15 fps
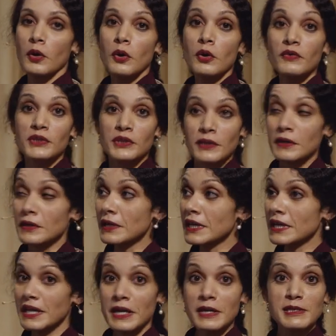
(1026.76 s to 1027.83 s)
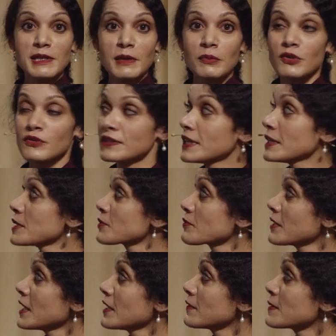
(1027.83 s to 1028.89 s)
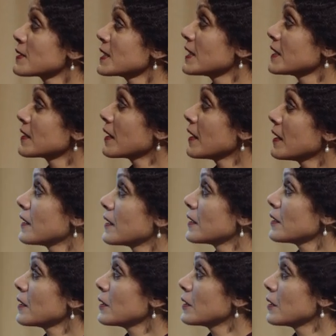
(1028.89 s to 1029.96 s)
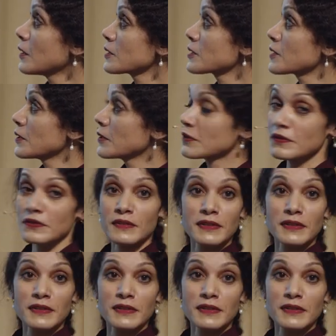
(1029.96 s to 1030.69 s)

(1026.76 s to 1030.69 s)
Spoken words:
over the last couple of years, we have seen a lot of